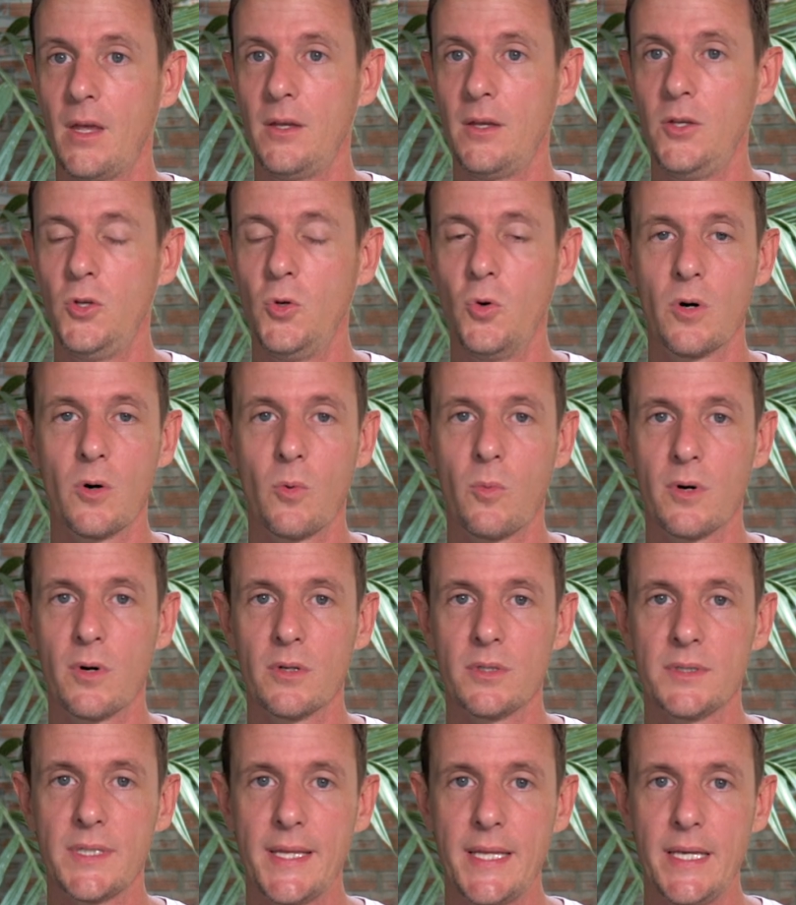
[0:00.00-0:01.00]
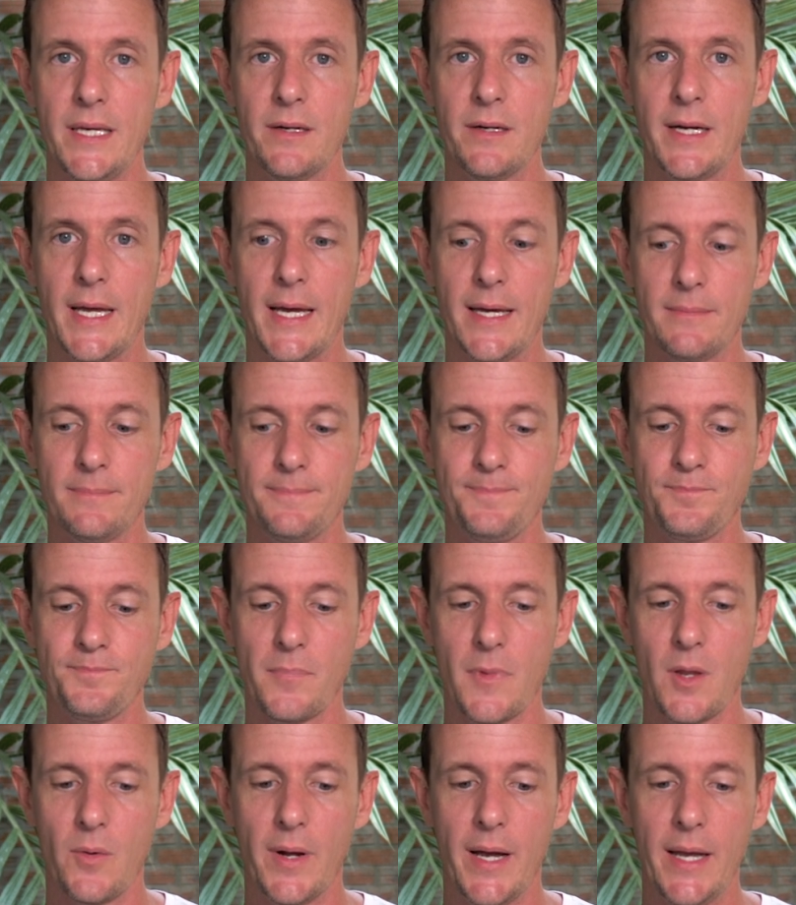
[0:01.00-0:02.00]
your world on the internet,
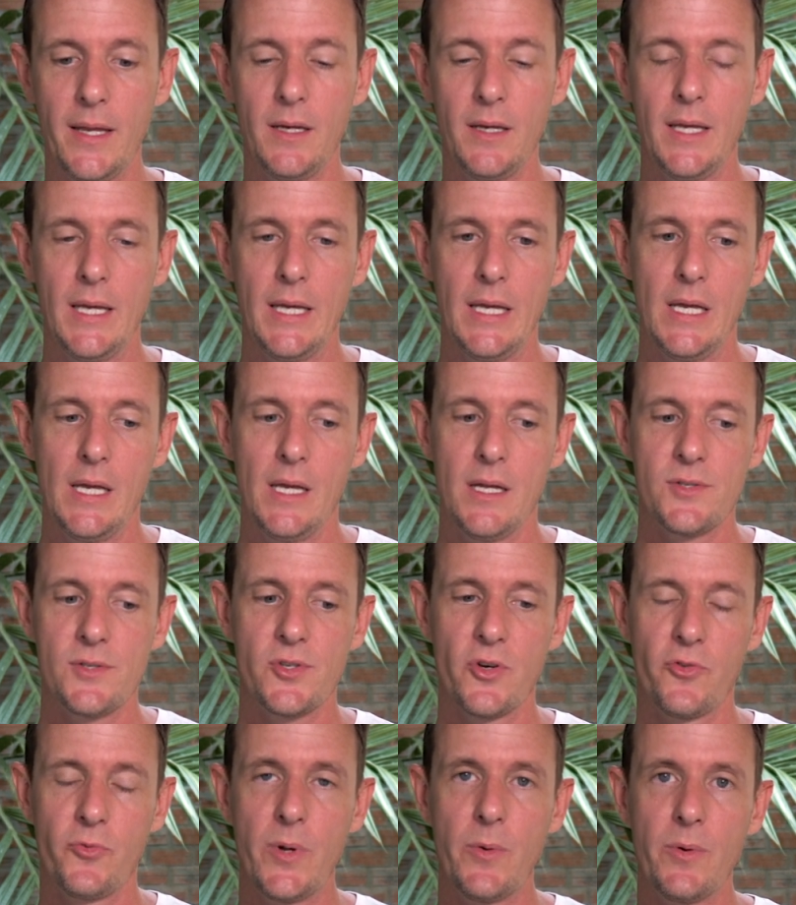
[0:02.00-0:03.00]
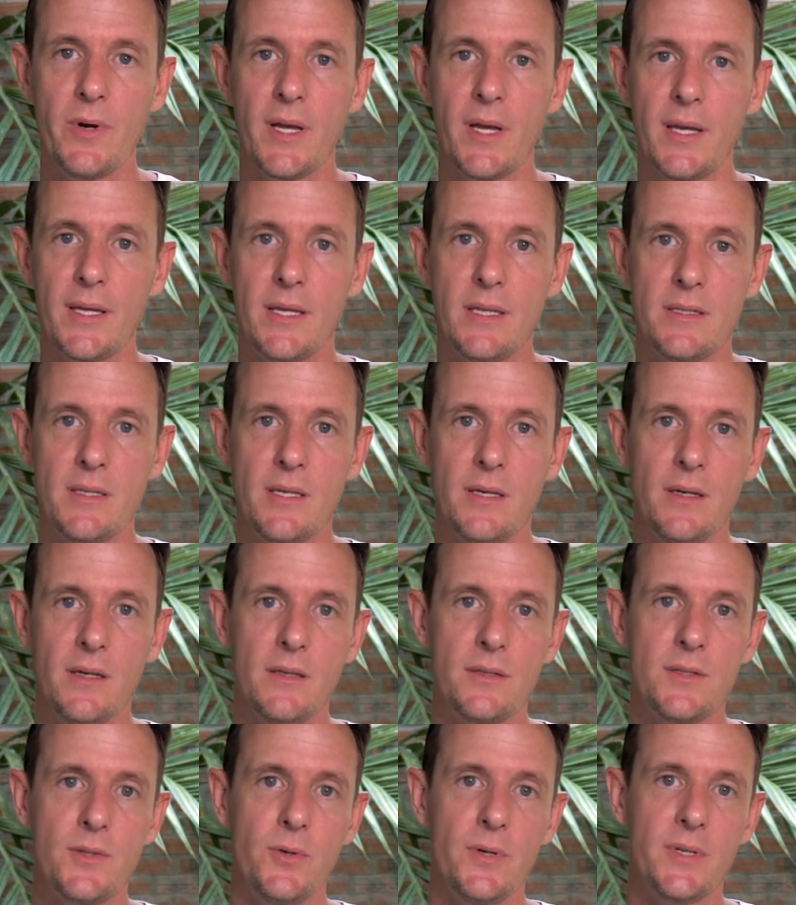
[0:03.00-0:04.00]
right? So if we were
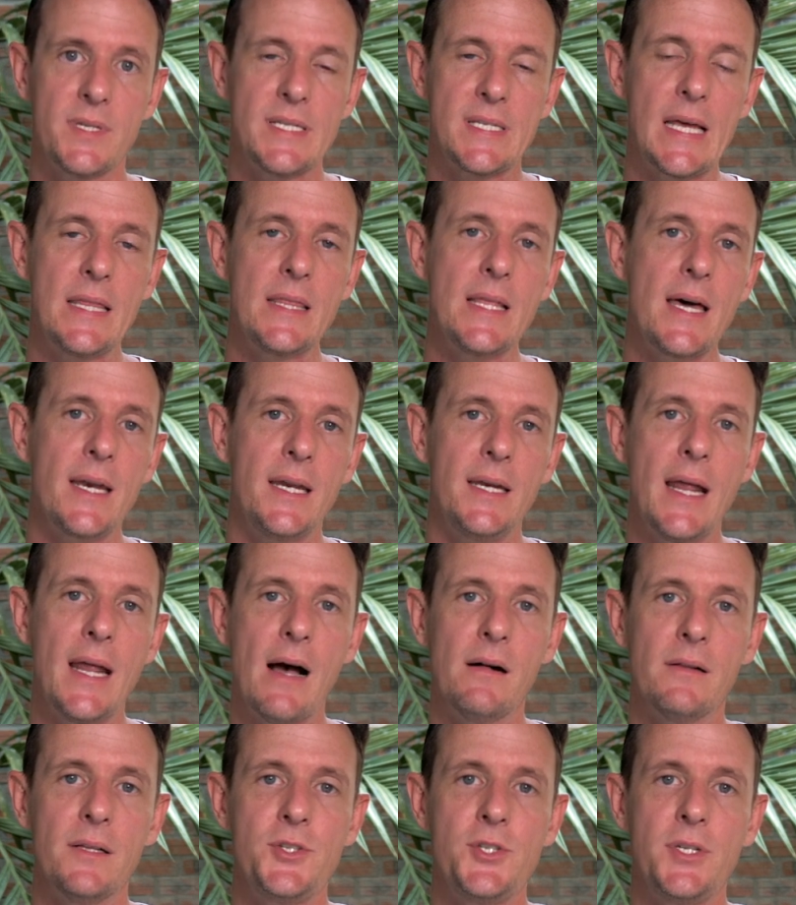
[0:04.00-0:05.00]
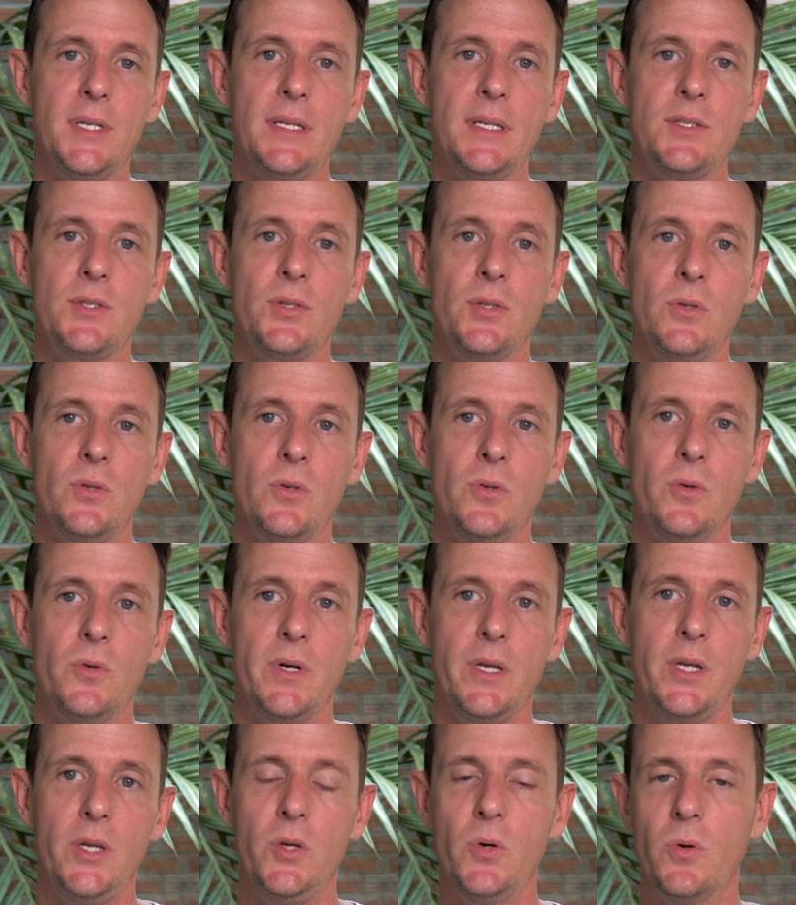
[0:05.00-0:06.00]
to extend that analogy
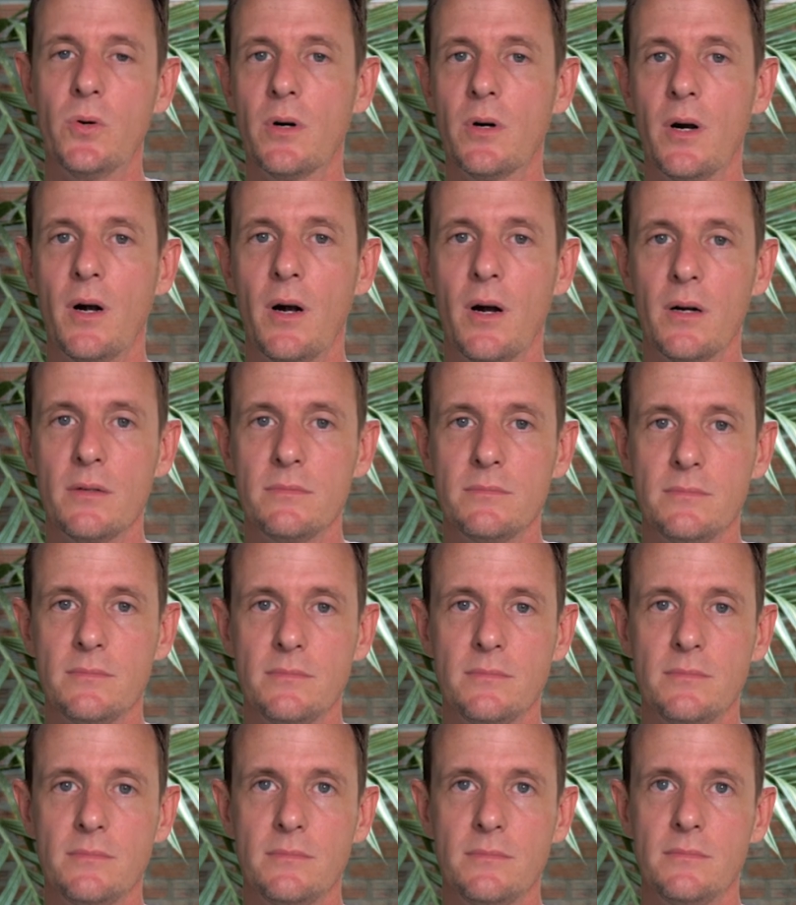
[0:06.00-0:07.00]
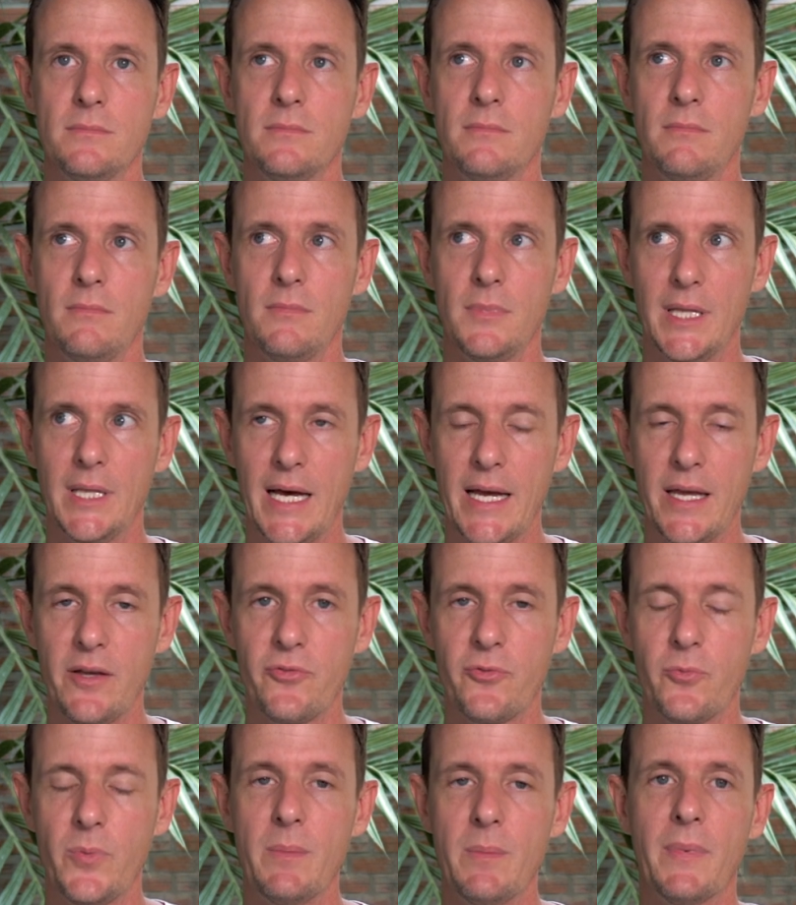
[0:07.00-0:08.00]
to your
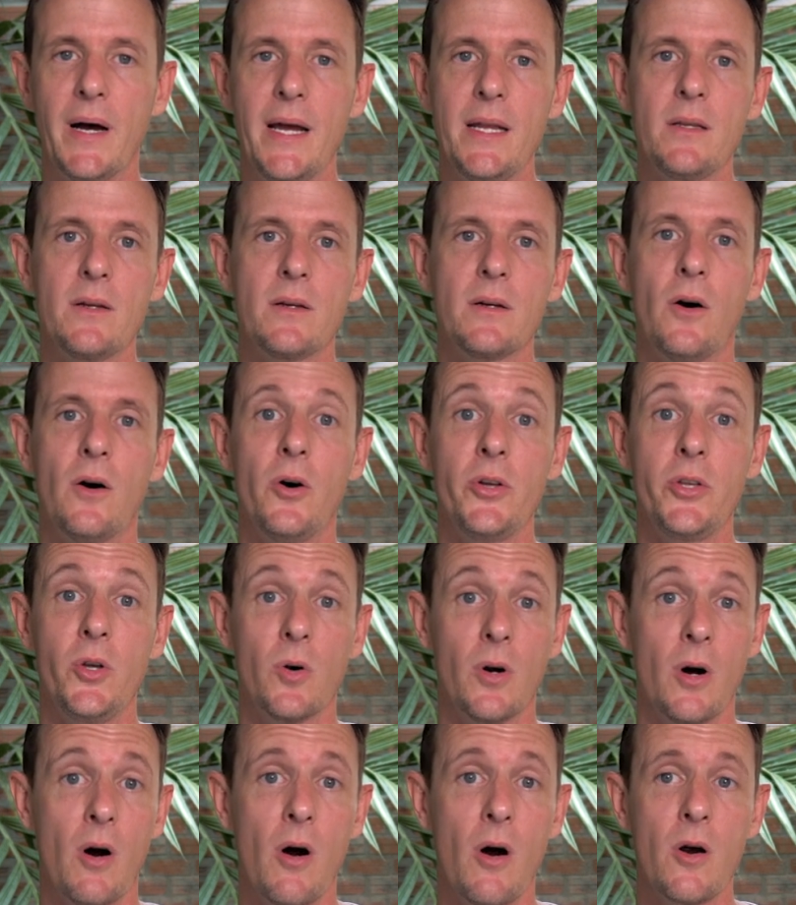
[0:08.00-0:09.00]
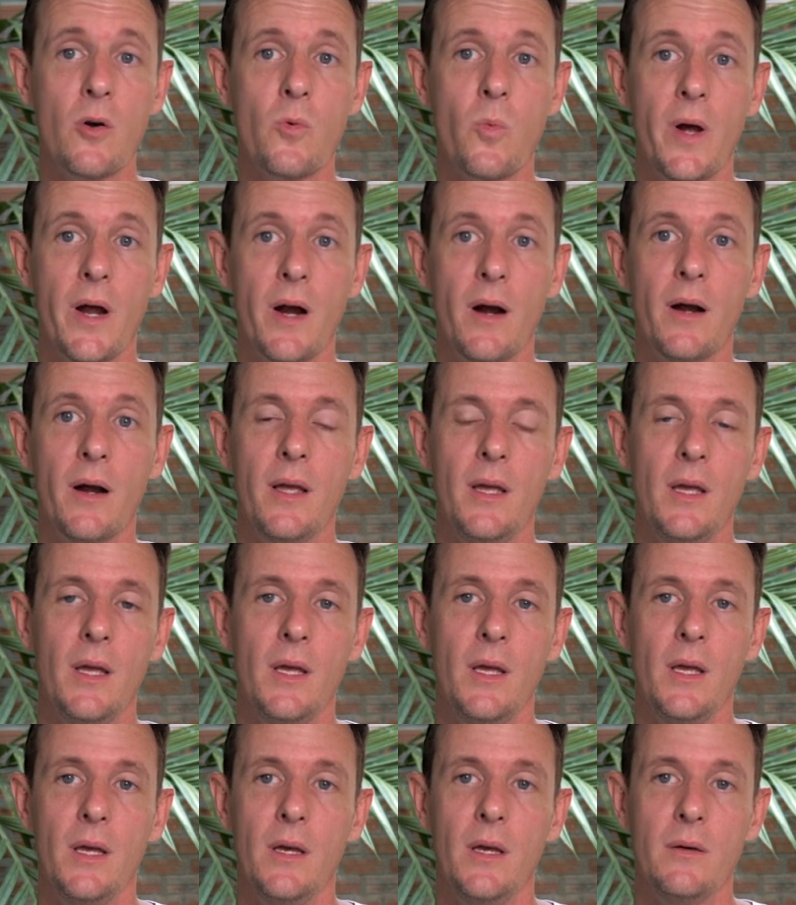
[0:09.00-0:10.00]
life, we might call your hardware
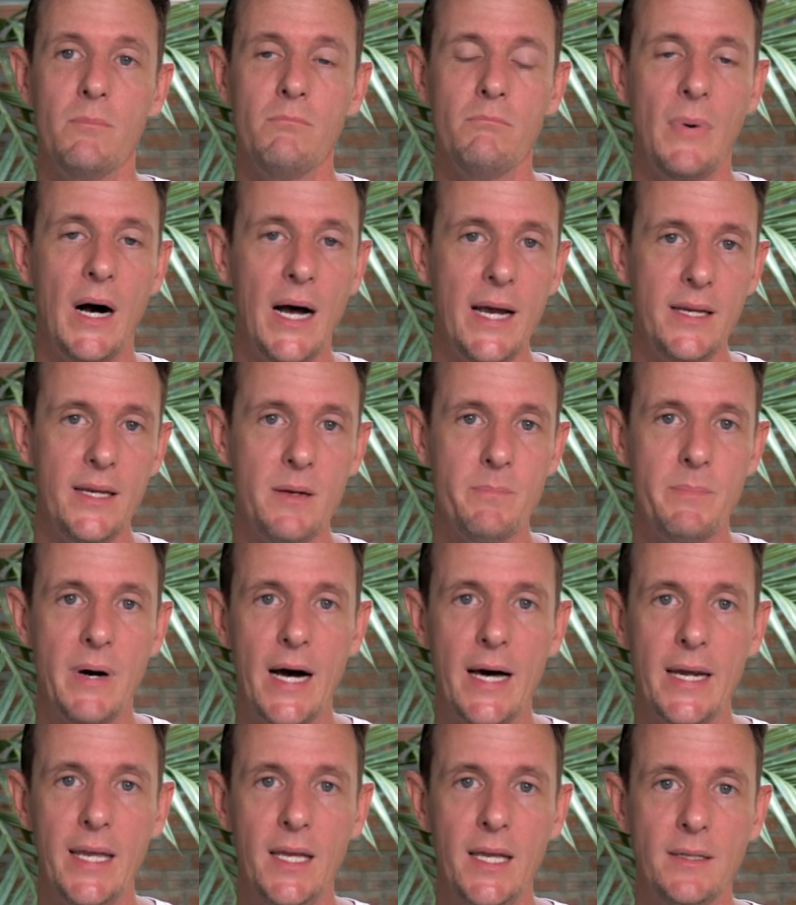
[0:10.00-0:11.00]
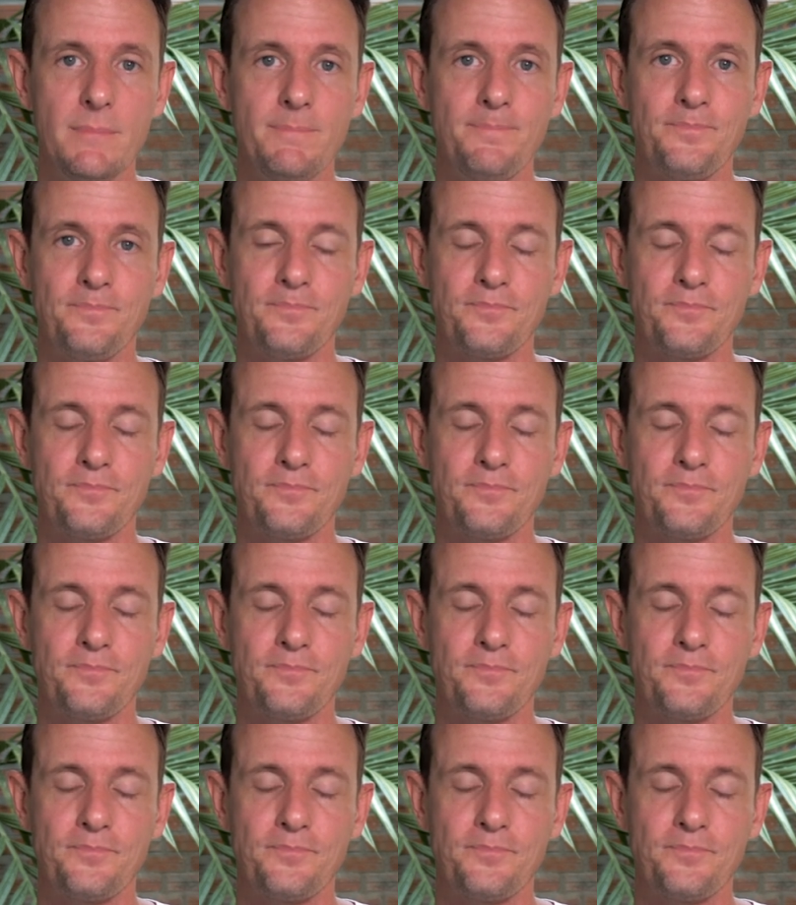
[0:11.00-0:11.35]
mind and body